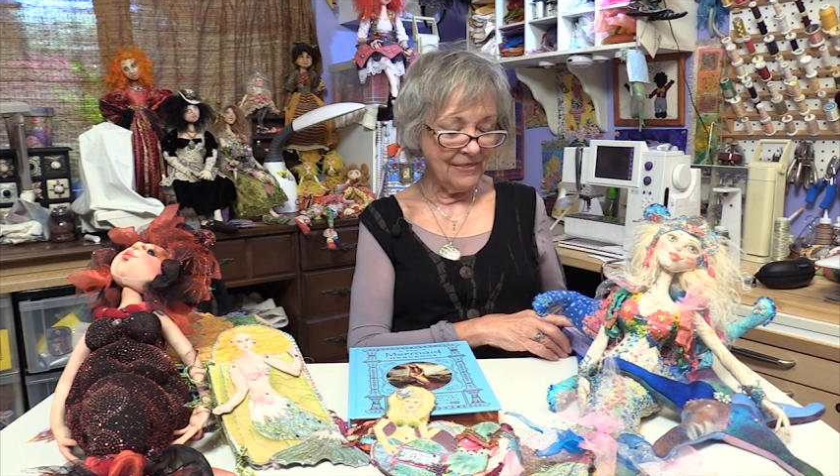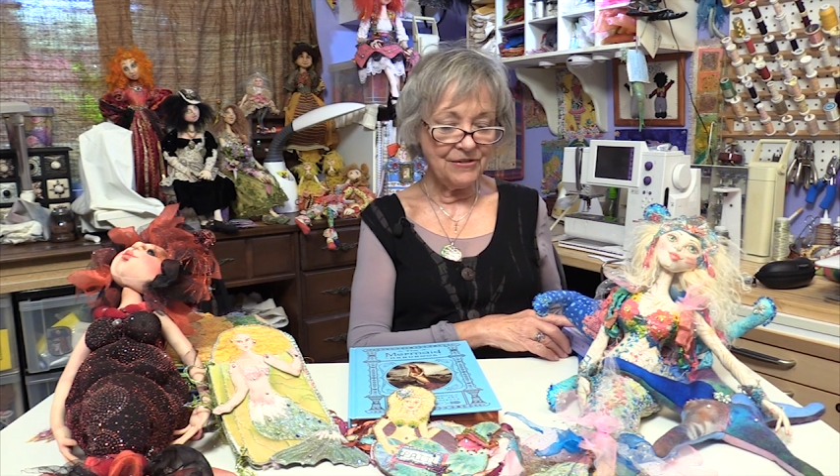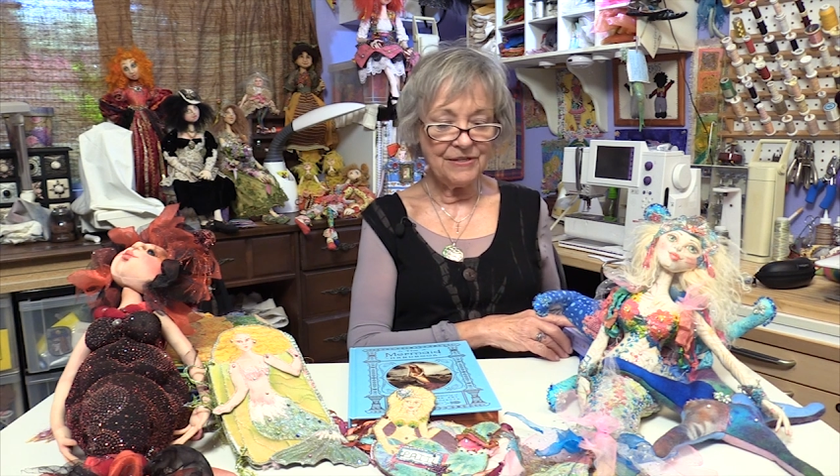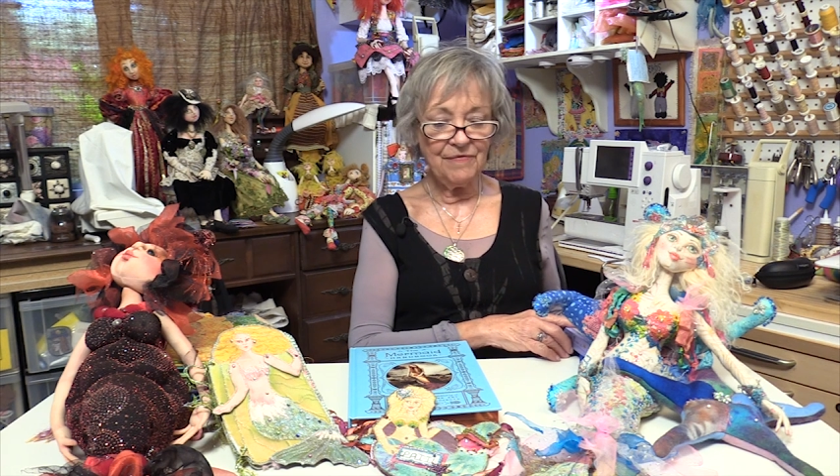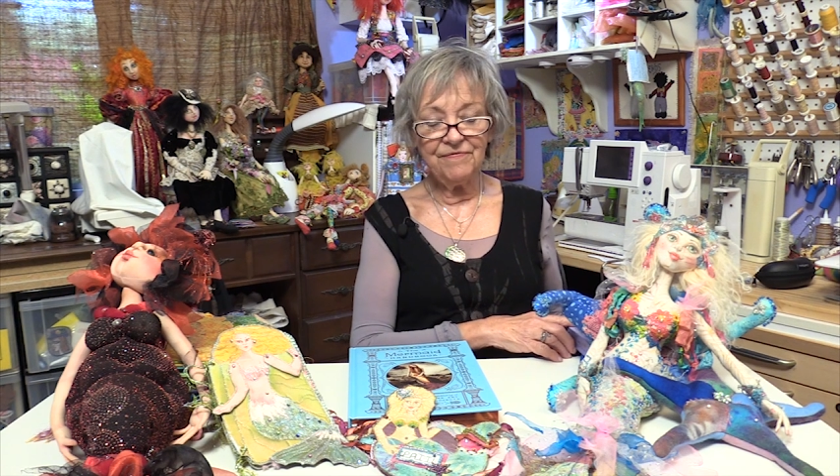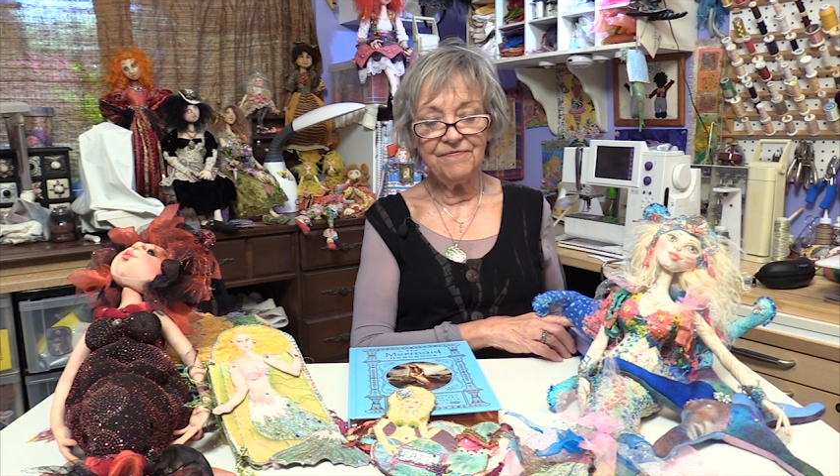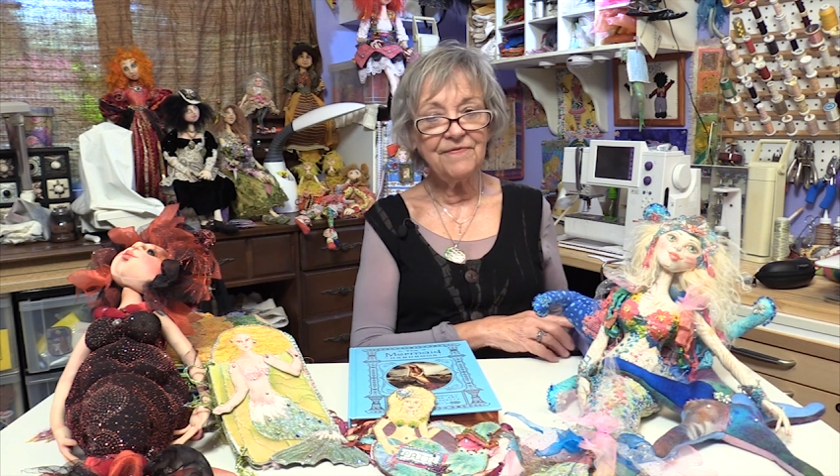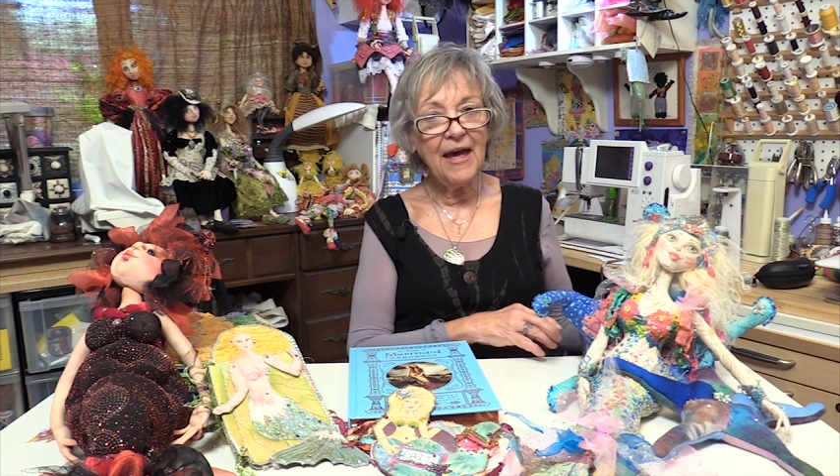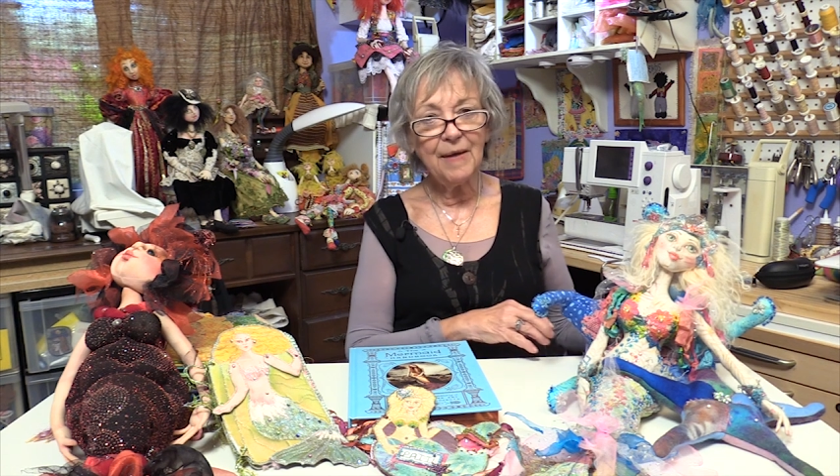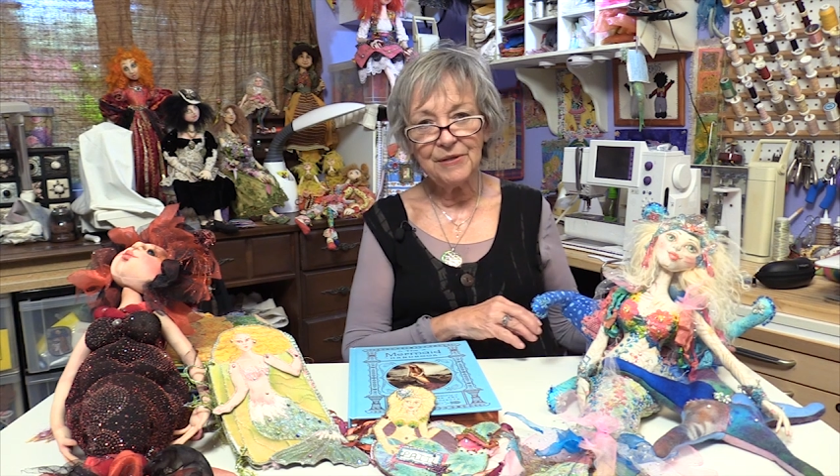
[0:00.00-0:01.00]
There's some
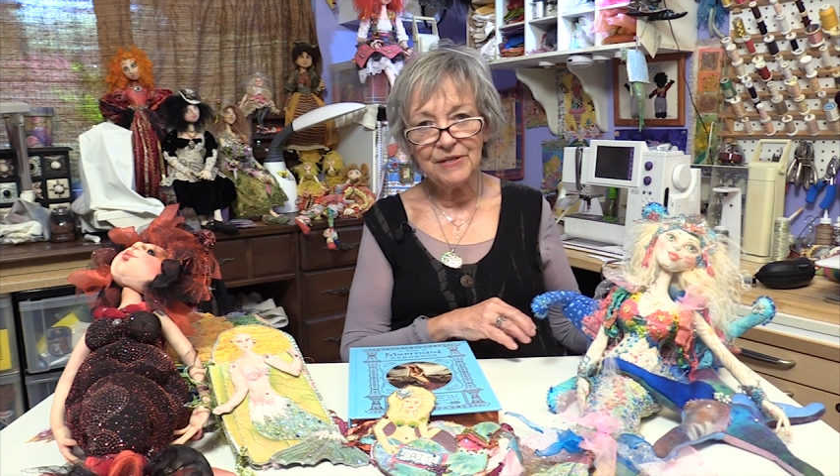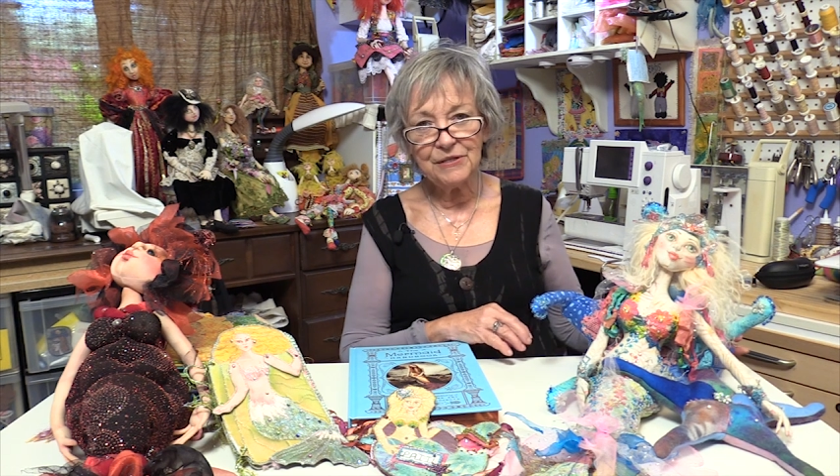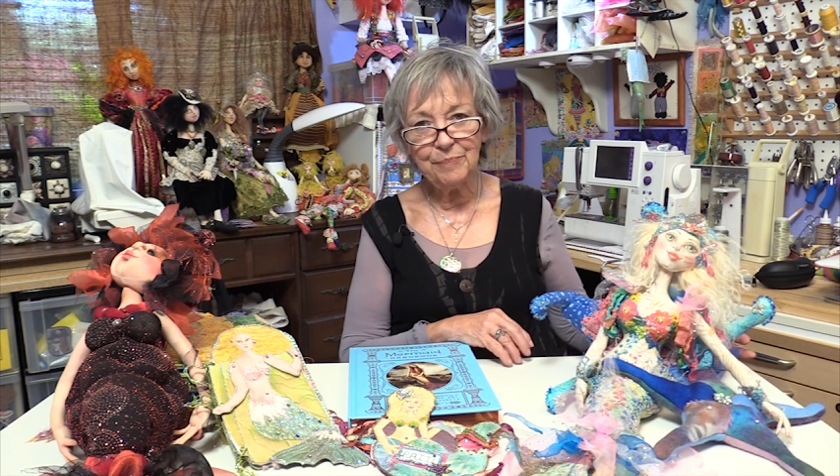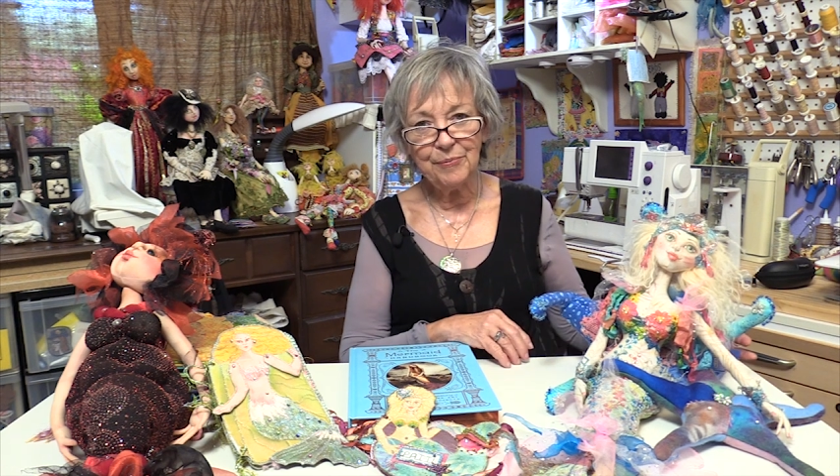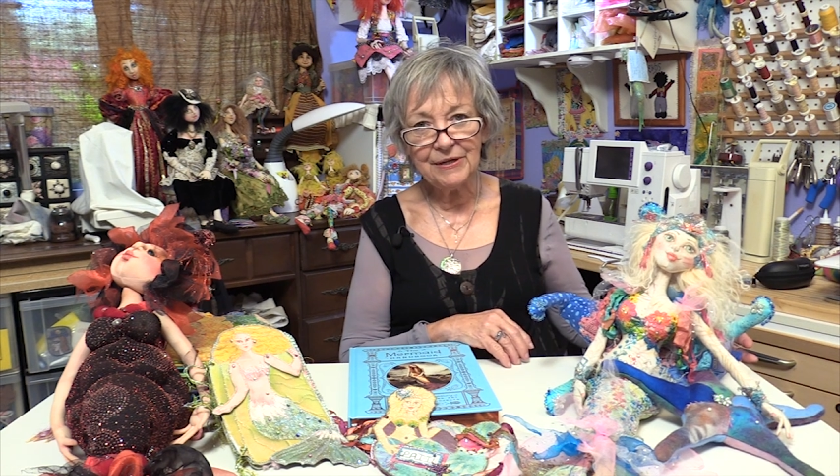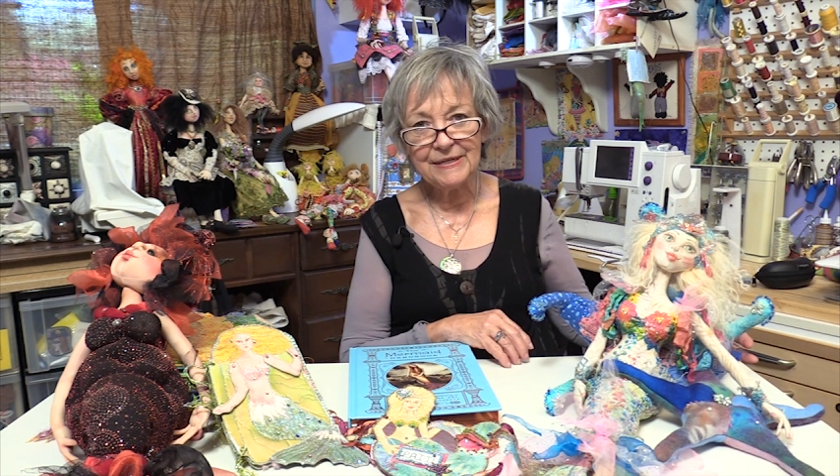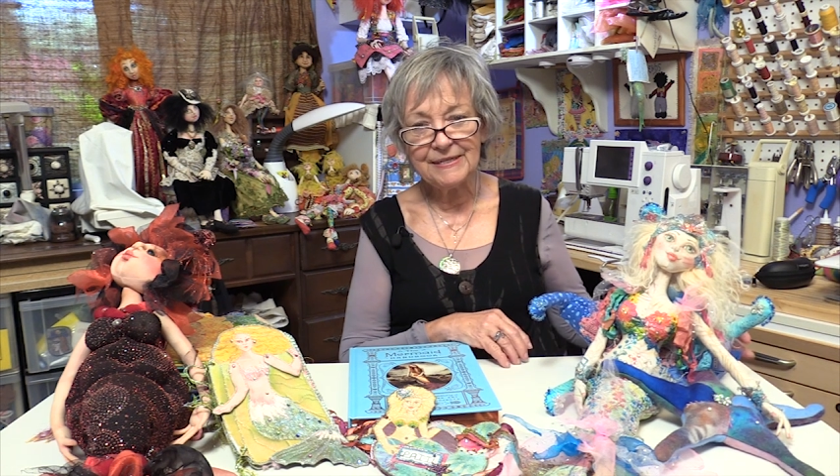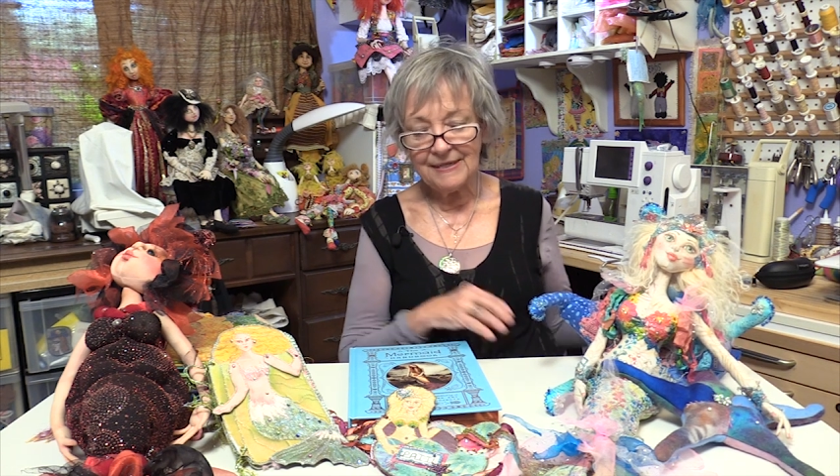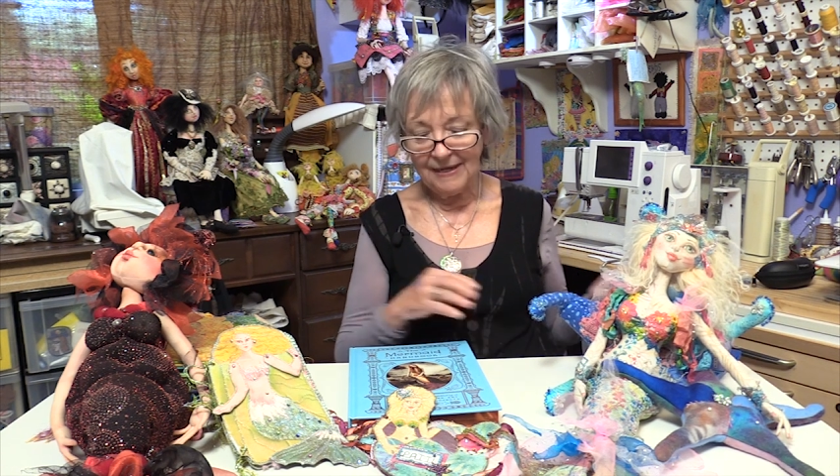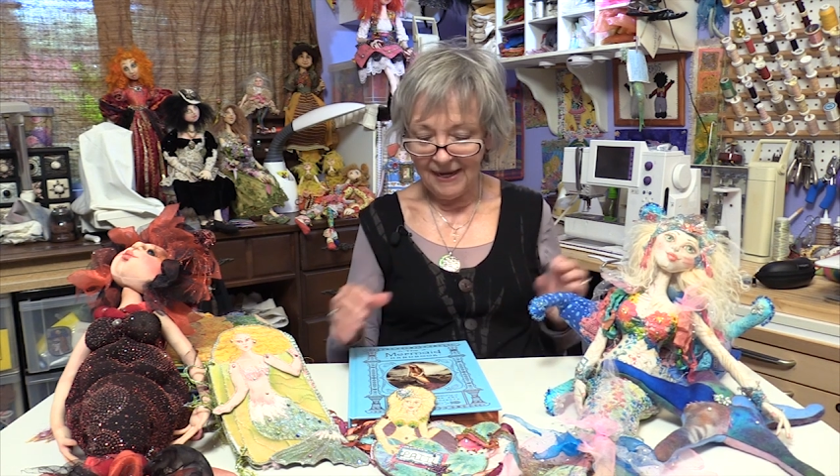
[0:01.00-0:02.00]
fabulous books,